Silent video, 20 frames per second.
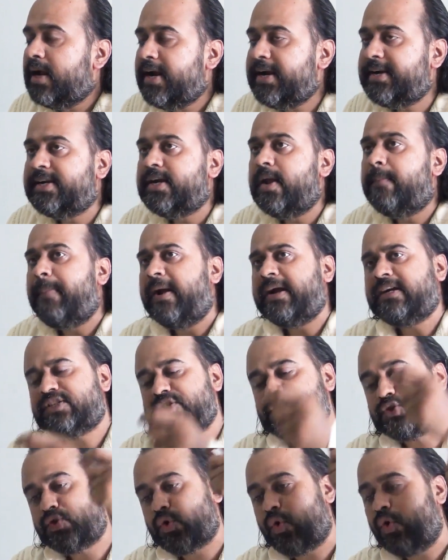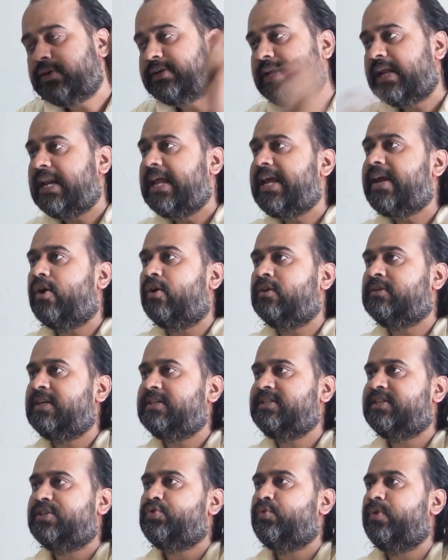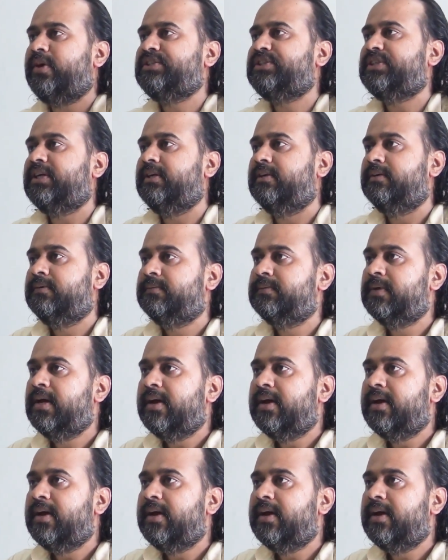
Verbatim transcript: it depends totally on the situation.